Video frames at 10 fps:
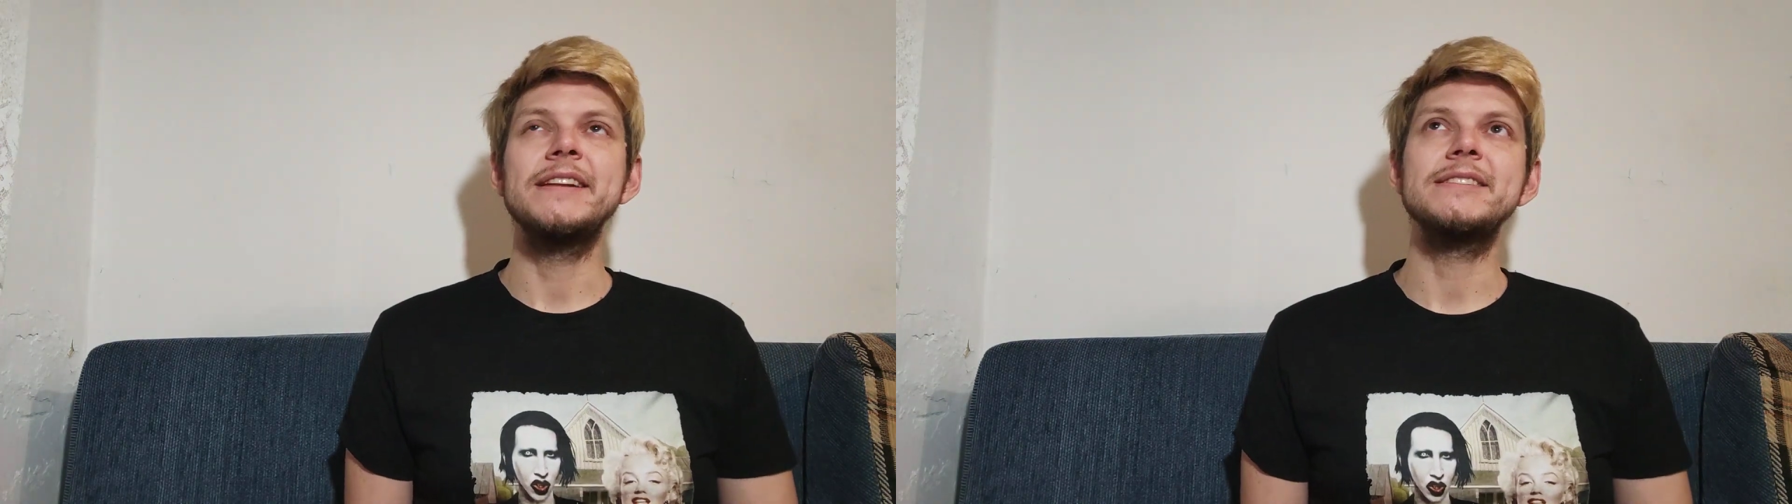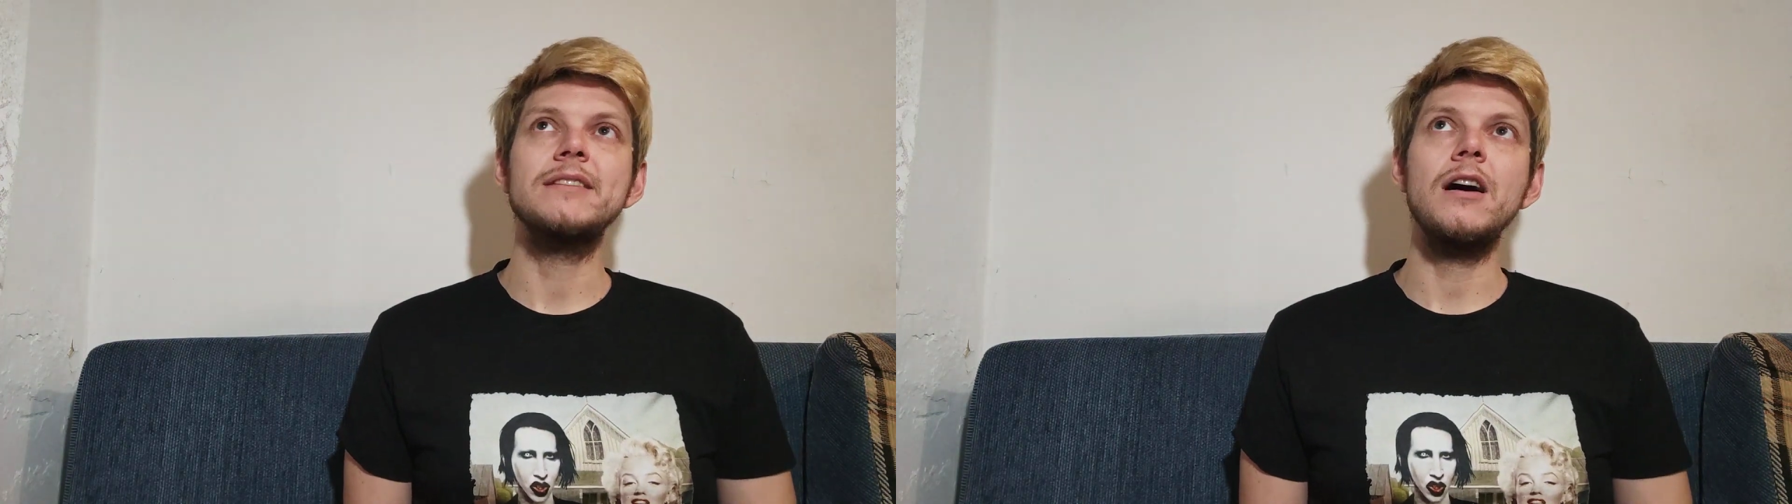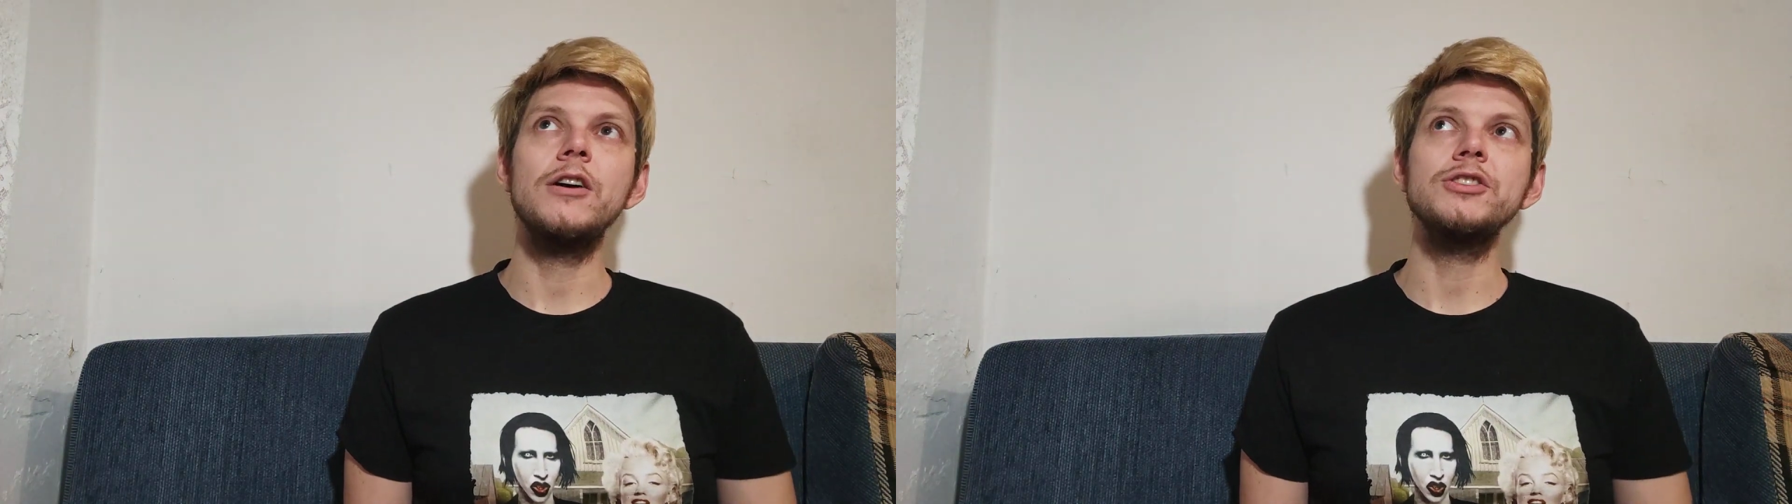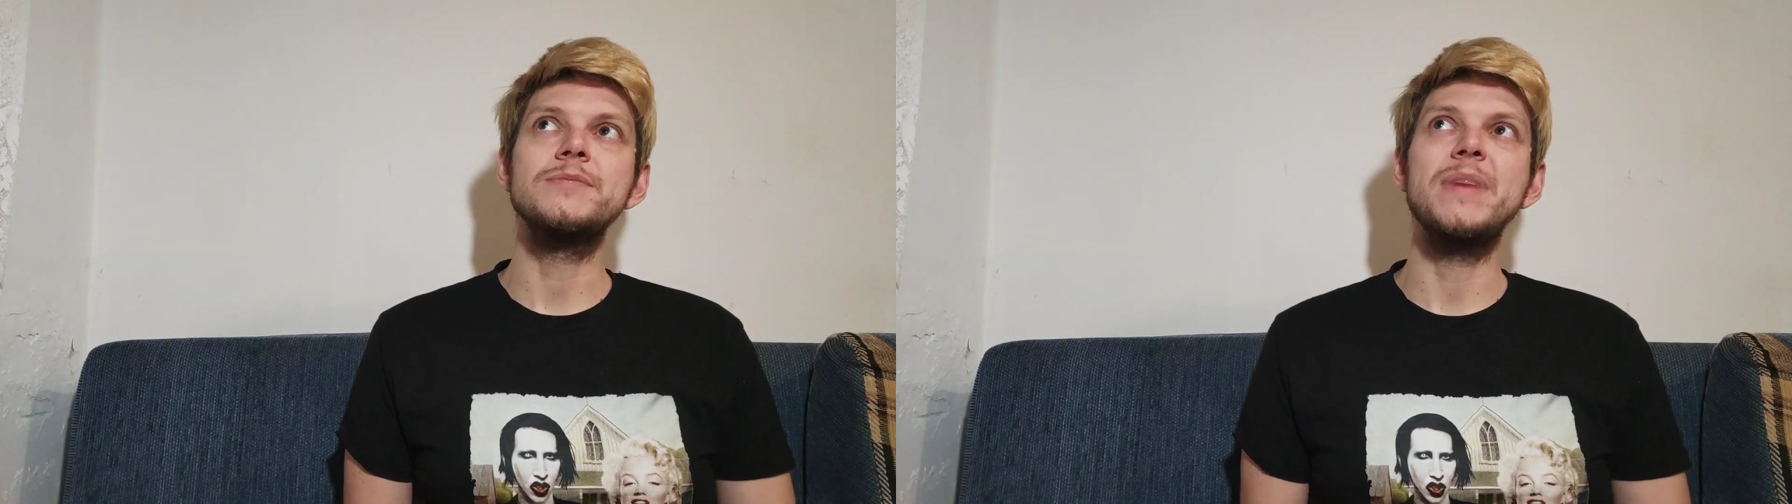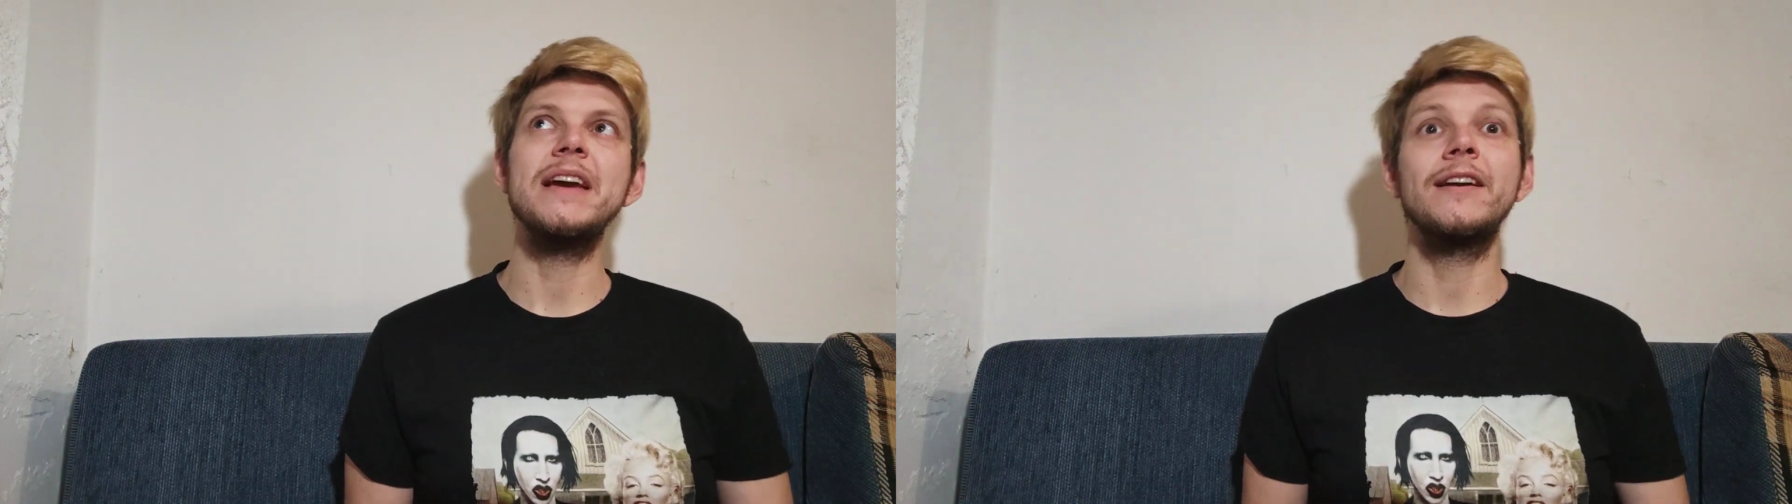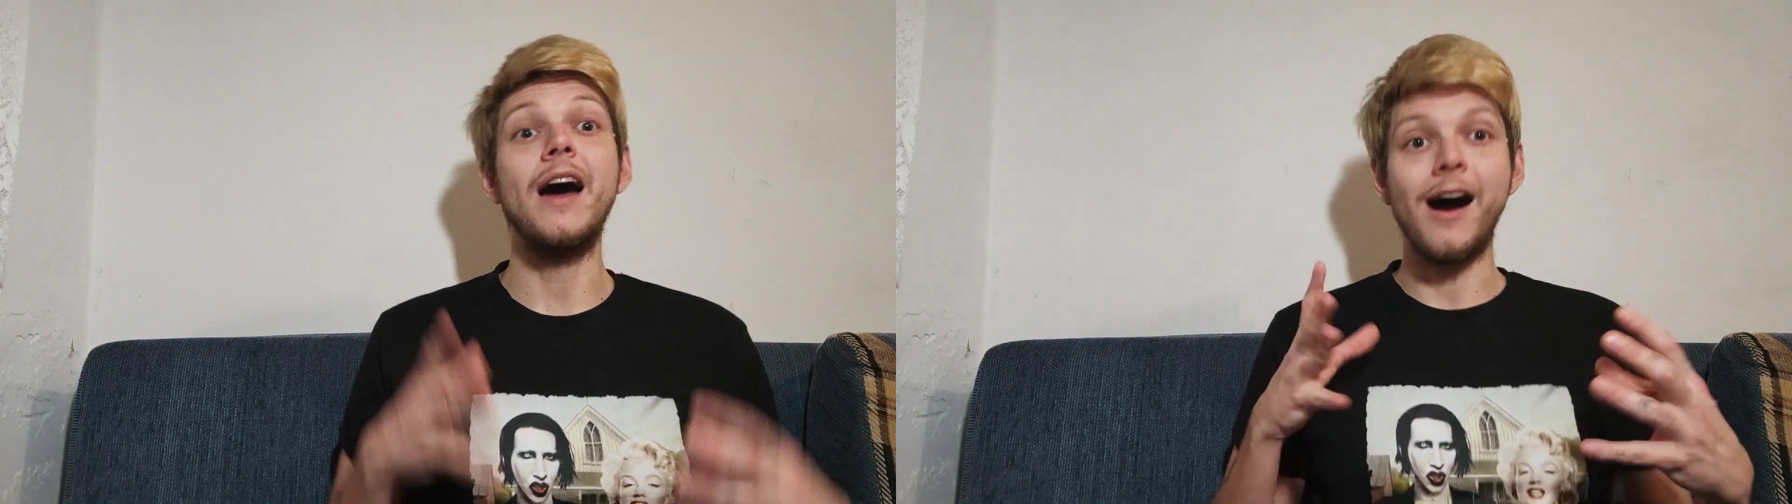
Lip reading: he starts being an